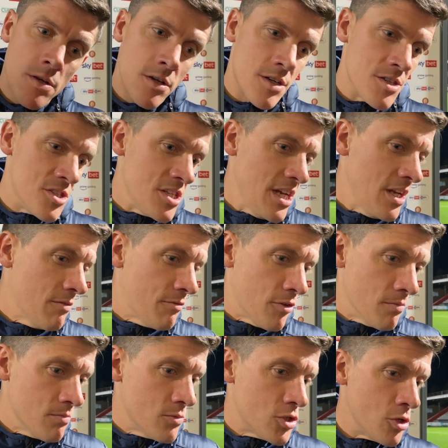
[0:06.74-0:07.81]
Conceding
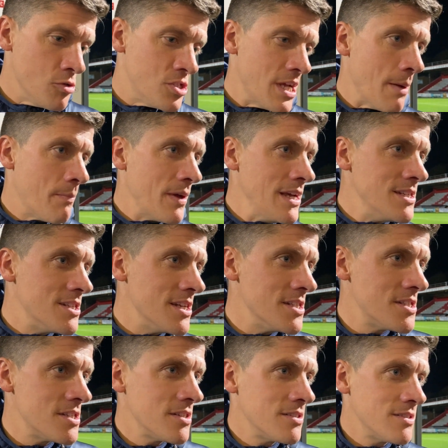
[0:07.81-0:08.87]
from two set pieces.